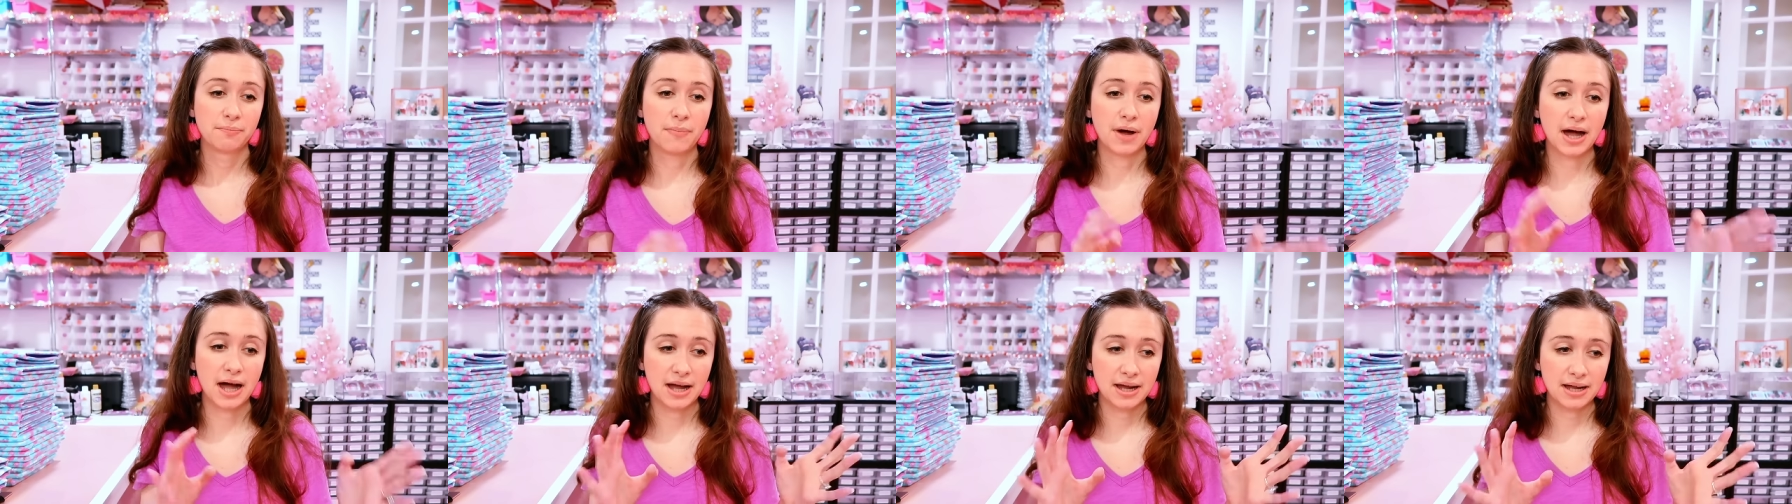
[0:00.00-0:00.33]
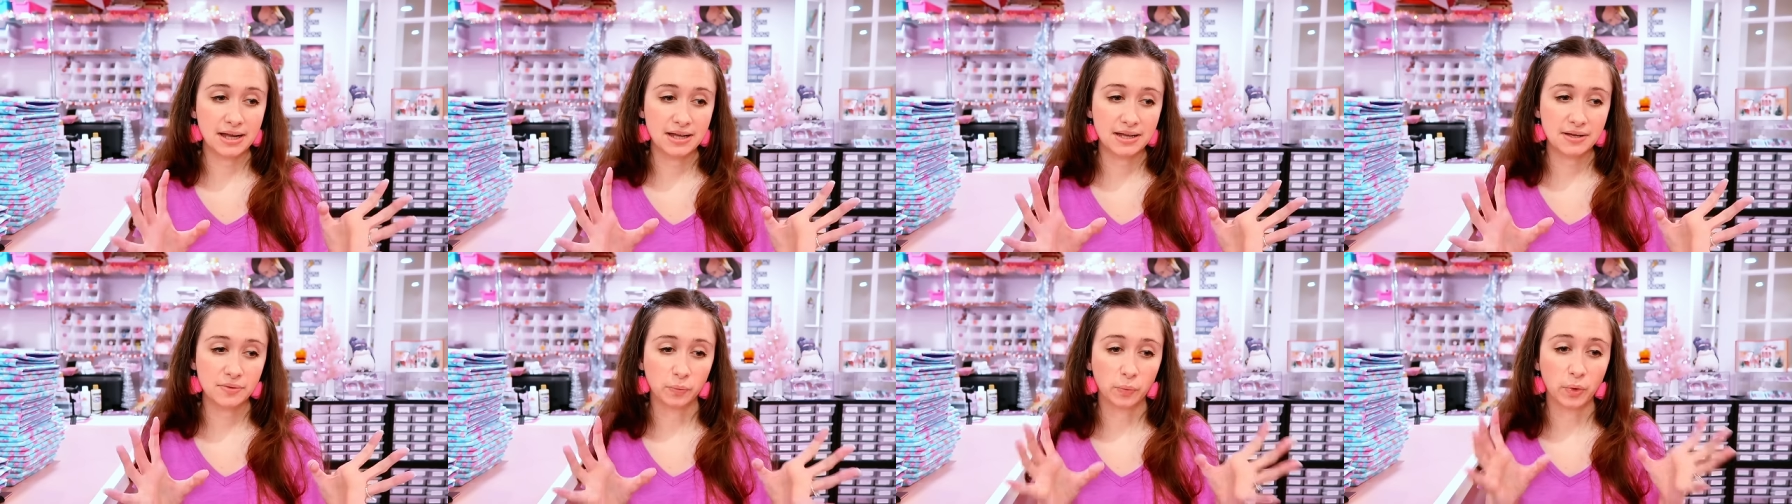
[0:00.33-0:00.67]

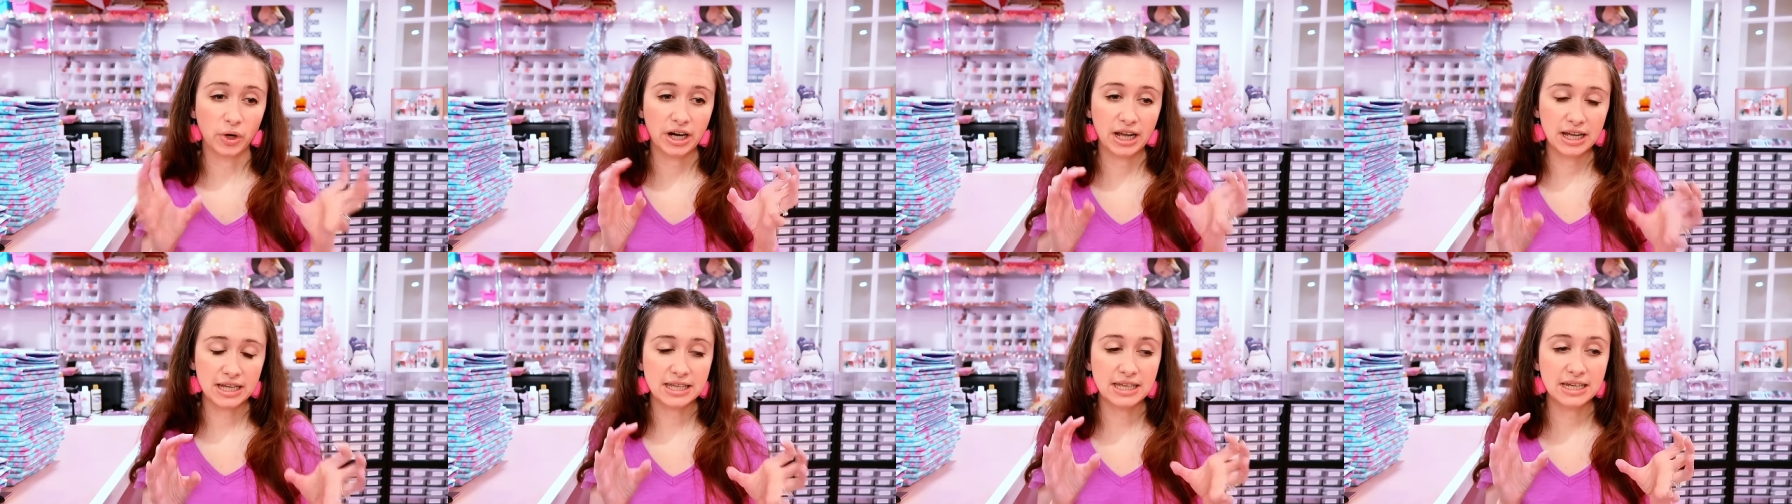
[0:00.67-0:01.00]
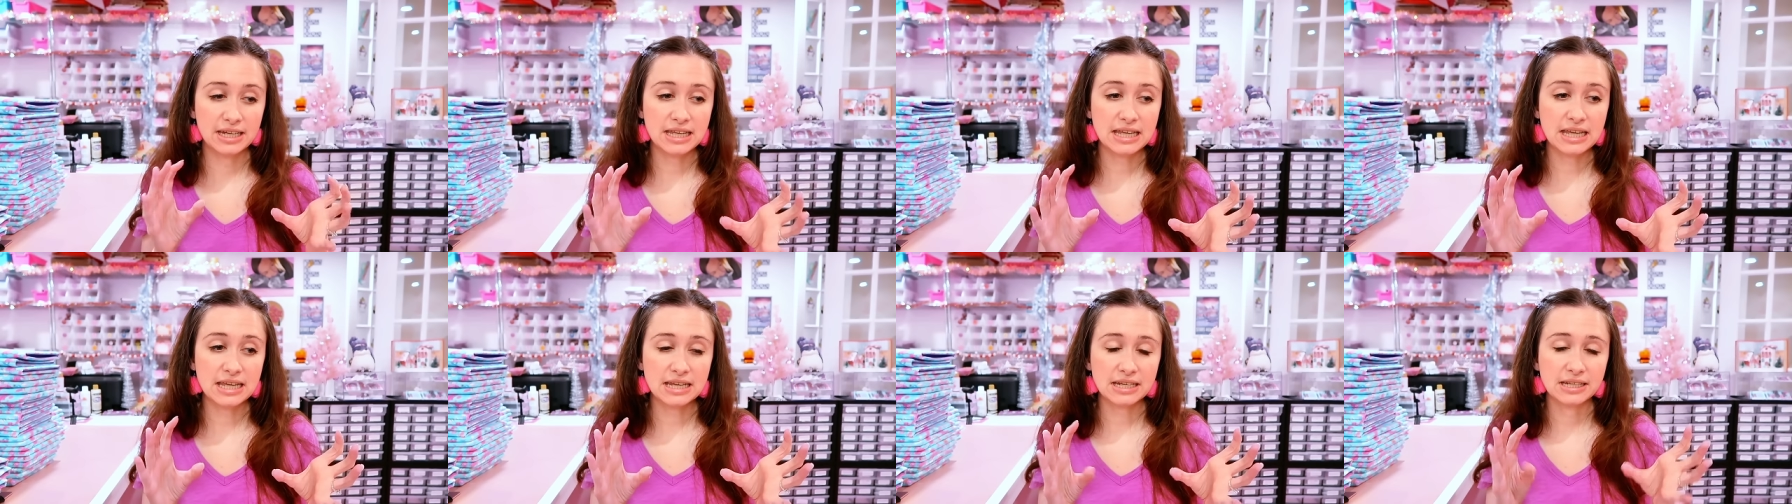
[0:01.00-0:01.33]
my what I
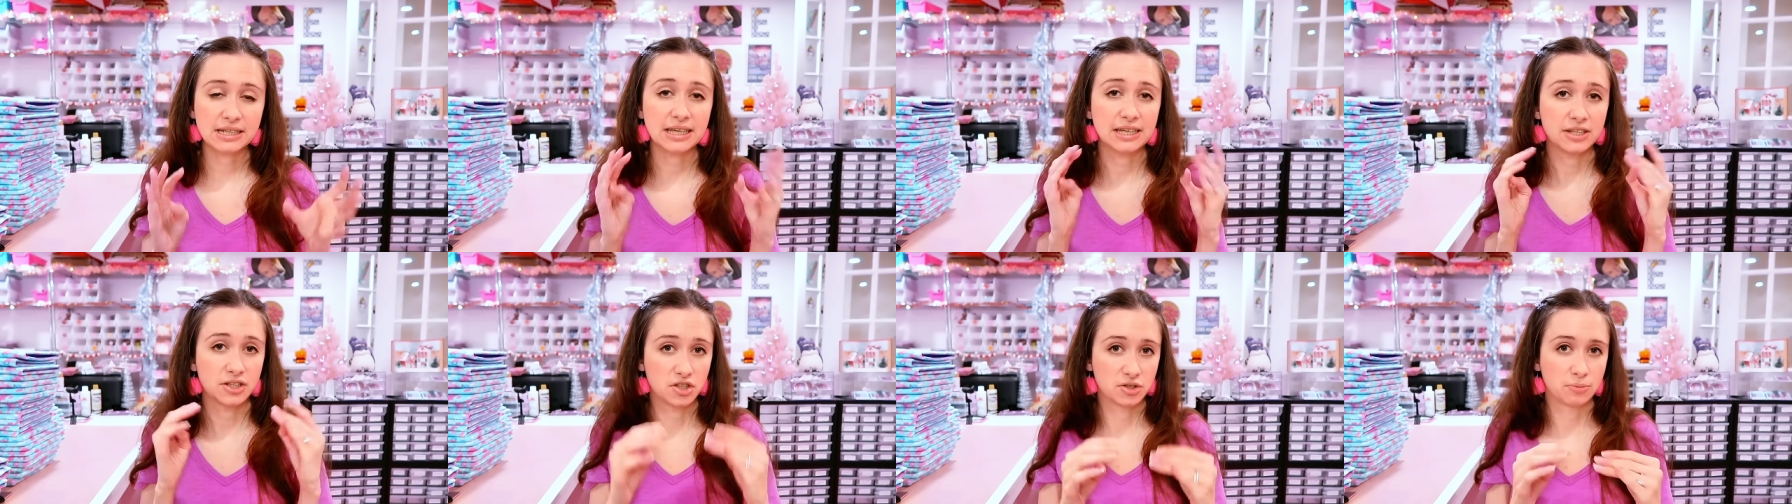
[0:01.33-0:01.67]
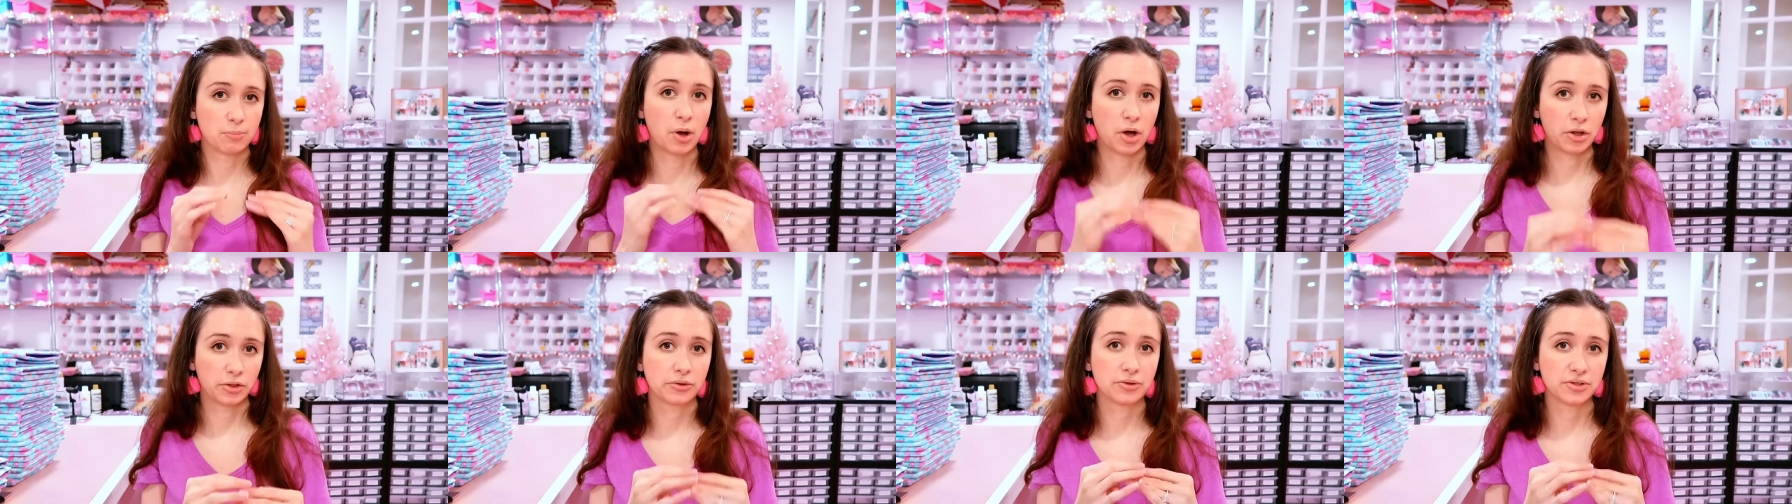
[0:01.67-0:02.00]
can eat gets
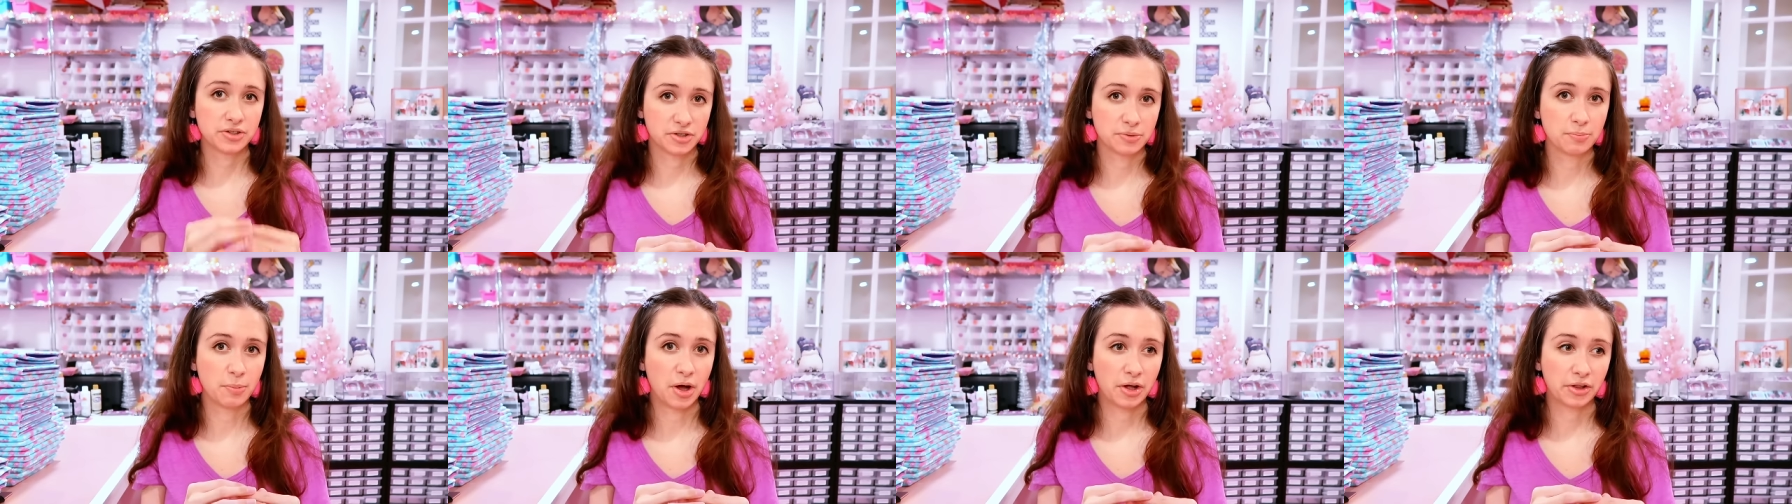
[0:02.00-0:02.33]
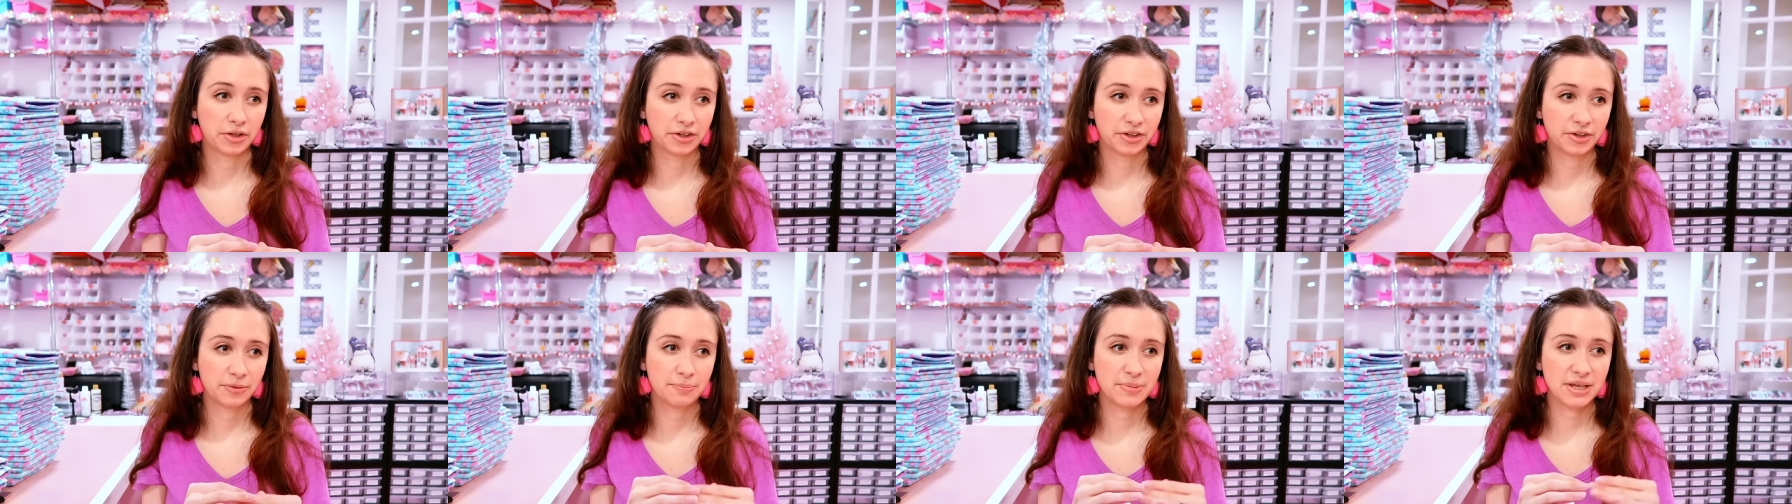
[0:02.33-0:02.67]
smaller and
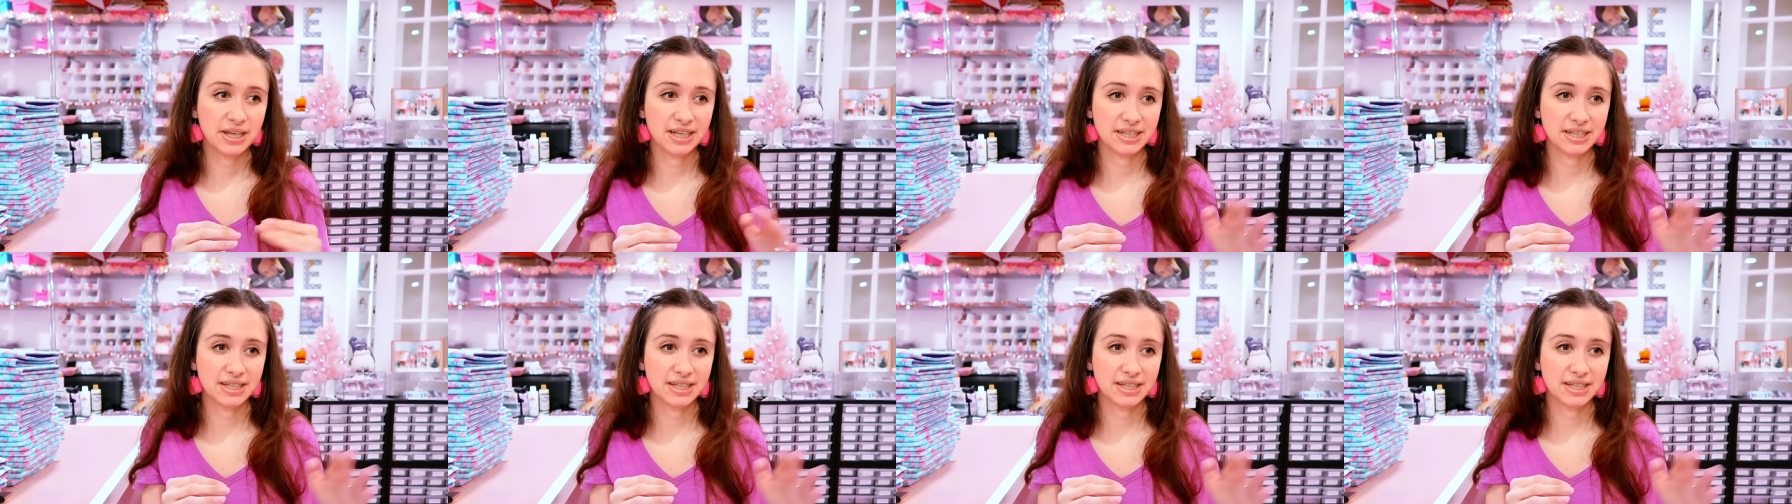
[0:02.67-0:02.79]
smaller